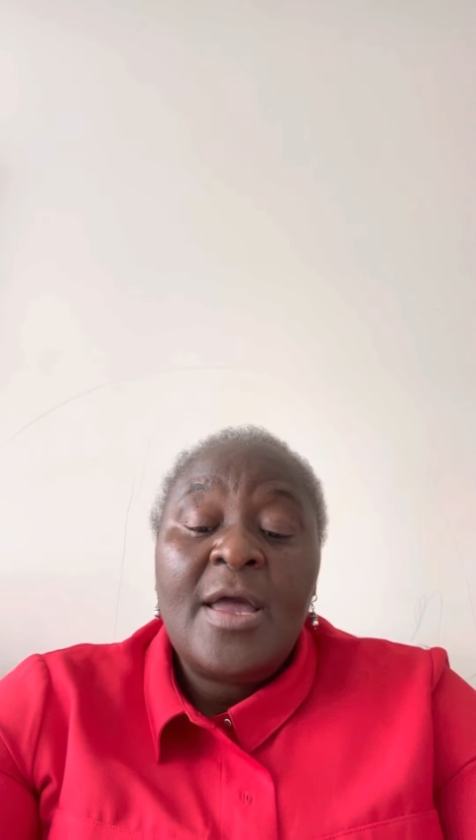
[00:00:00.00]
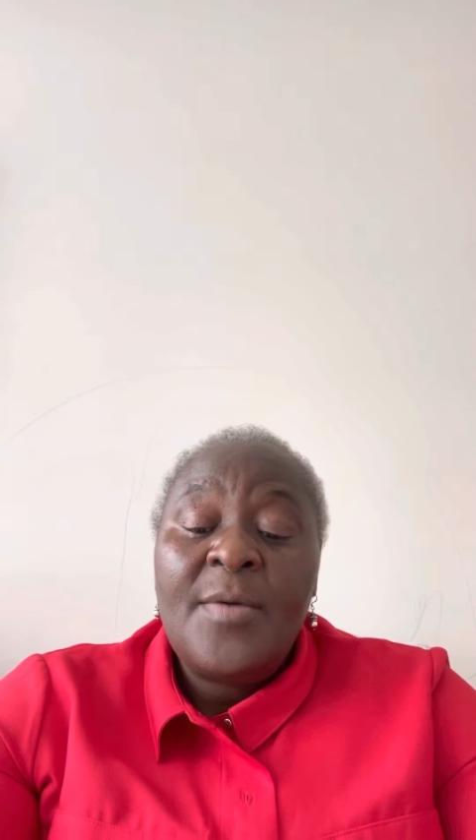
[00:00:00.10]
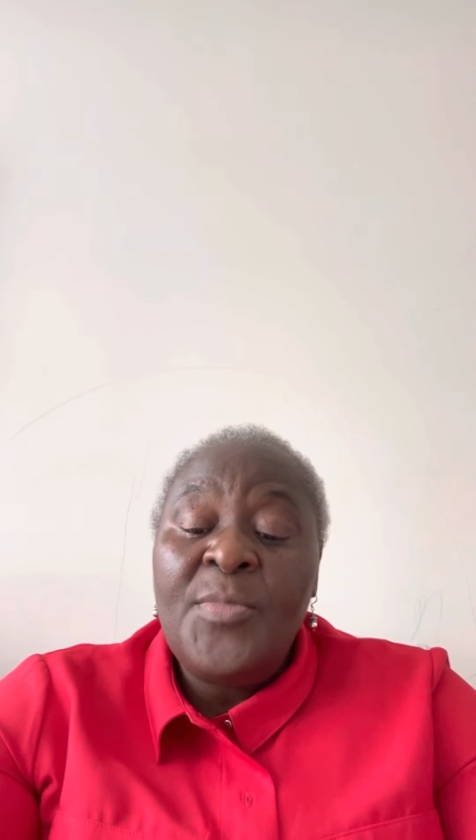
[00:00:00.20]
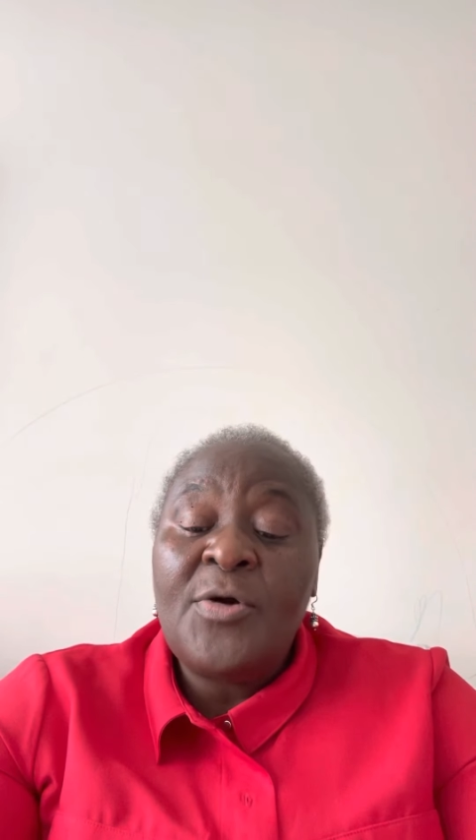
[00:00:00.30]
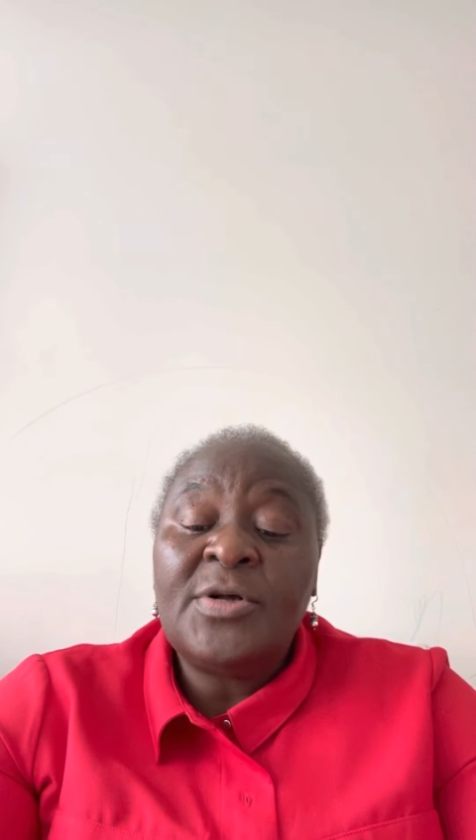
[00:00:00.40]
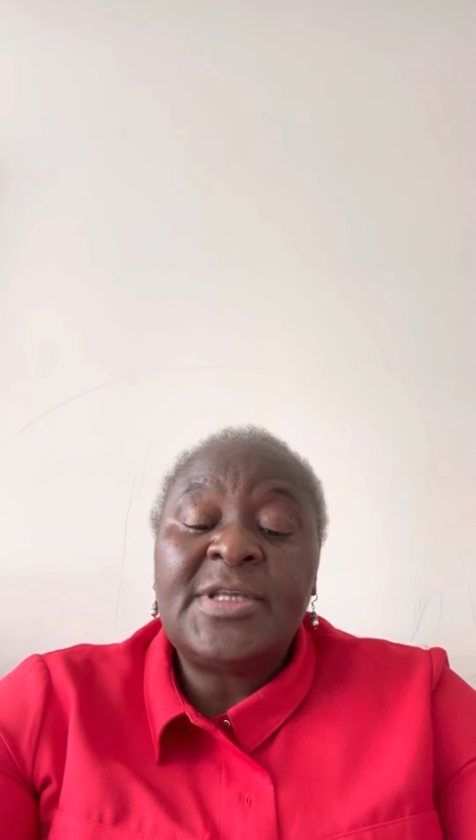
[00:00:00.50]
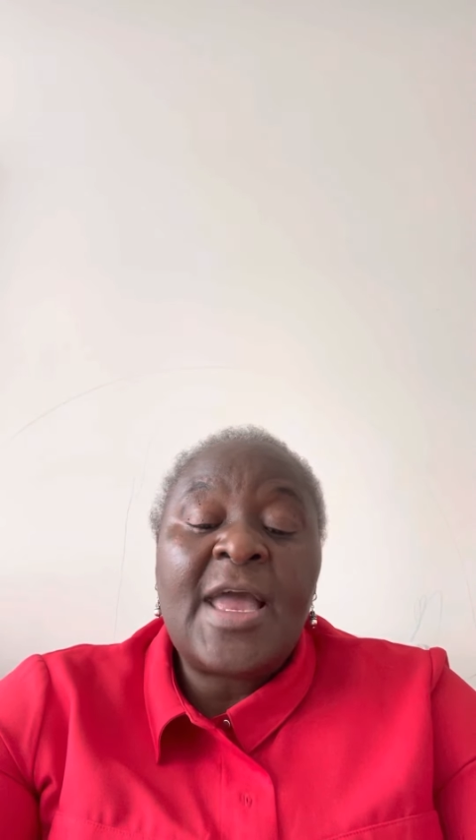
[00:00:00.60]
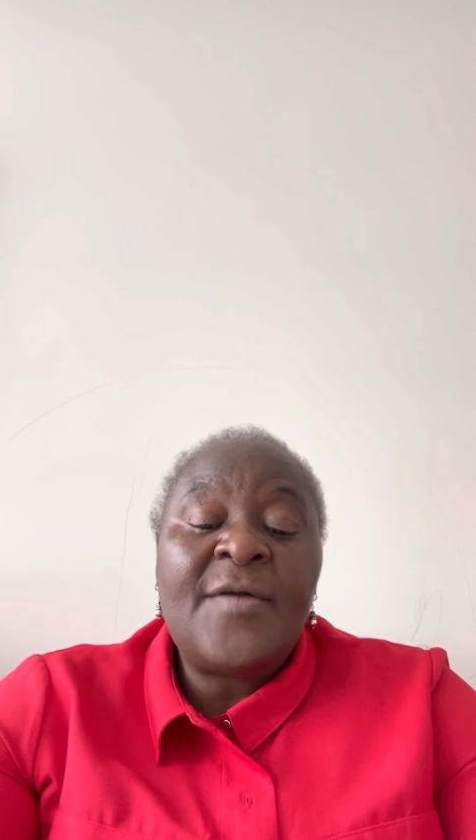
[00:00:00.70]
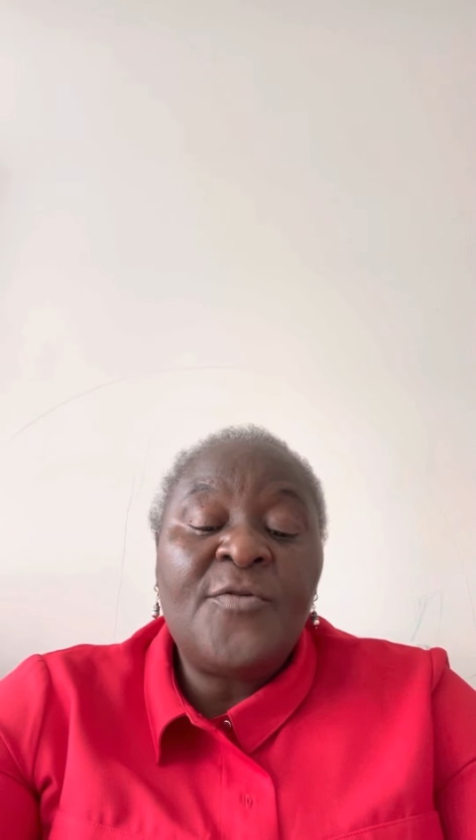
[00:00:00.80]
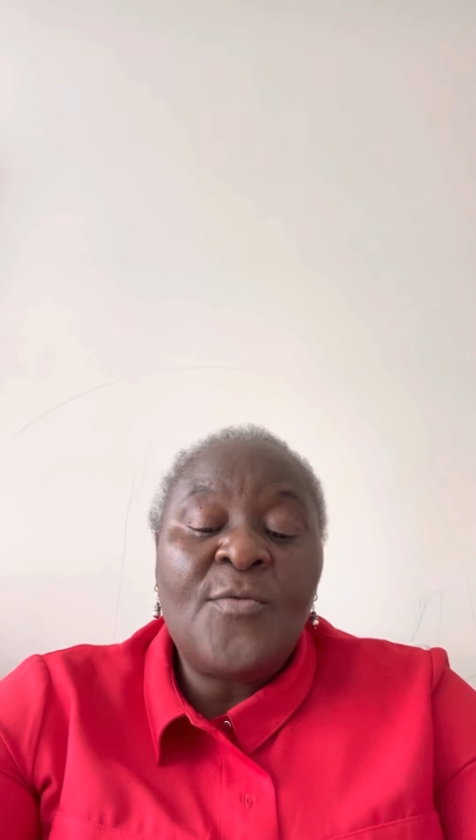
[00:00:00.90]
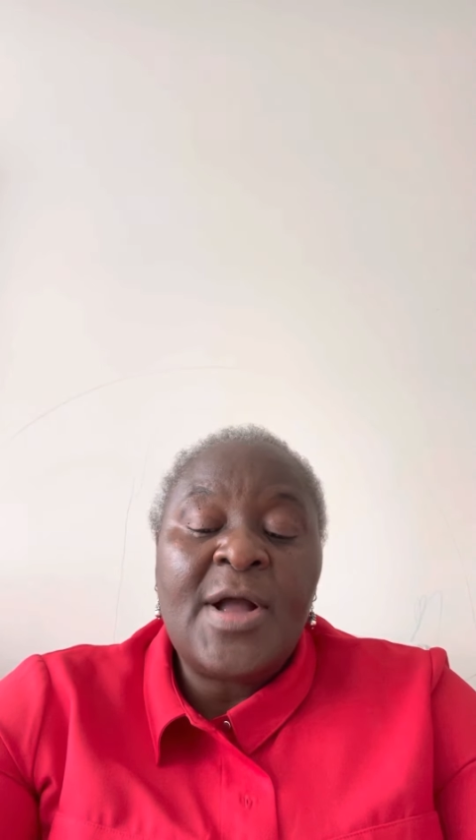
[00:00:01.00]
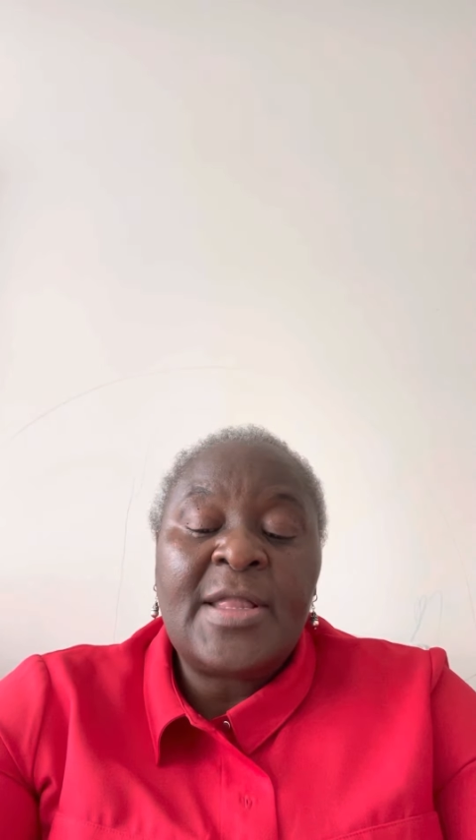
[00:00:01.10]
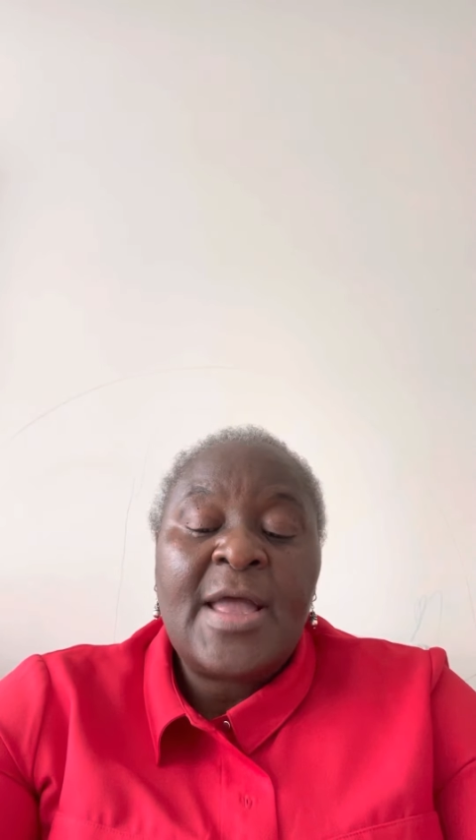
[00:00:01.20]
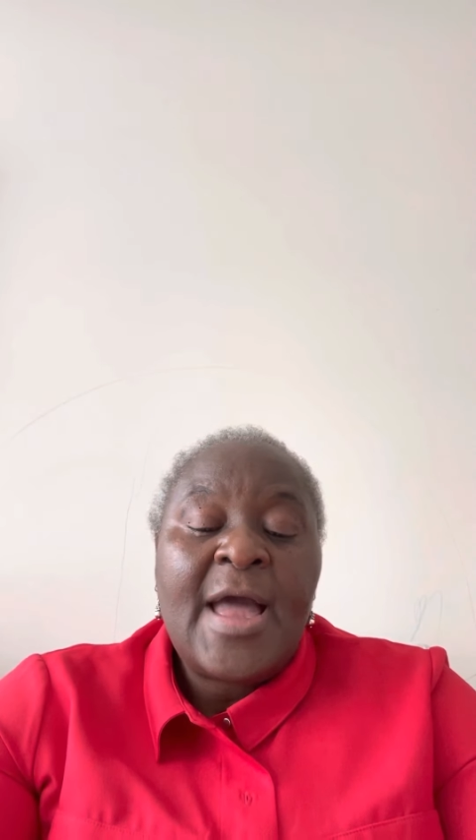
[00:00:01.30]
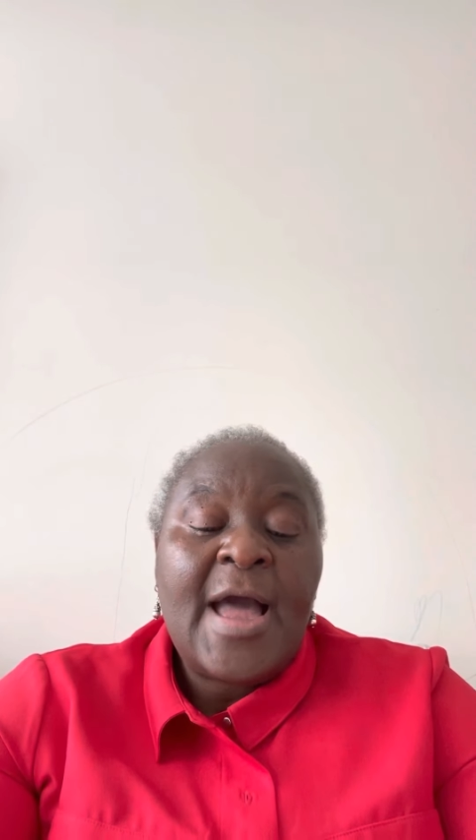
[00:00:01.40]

because everyone